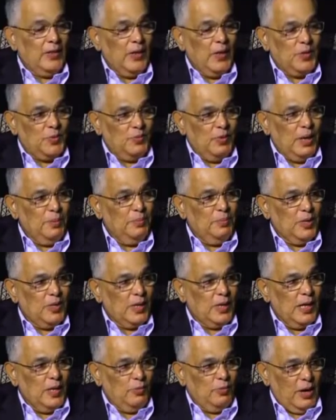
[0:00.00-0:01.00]
things very much
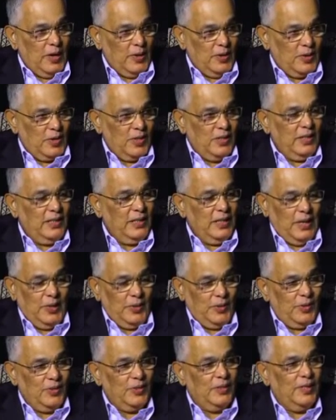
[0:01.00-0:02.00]
in advance. Mm-hmm.
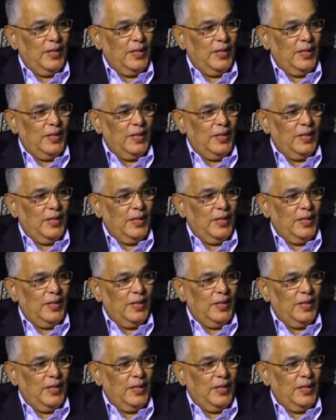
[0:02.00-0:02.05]
Yes,